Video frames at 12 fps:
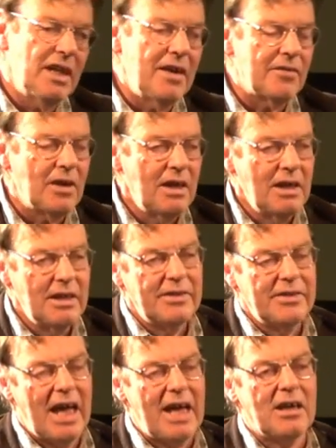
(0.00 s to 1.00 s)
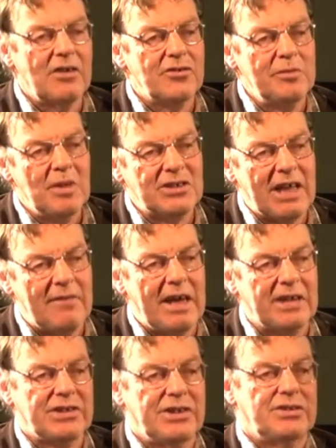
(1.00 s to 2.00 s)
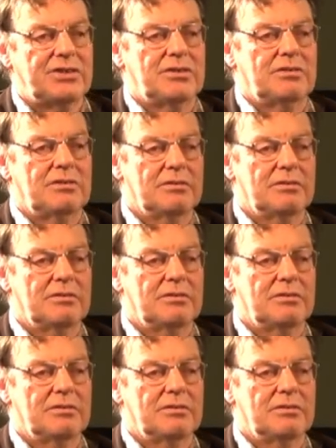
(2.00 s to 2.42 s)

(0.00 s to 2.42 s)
then that country must have assets.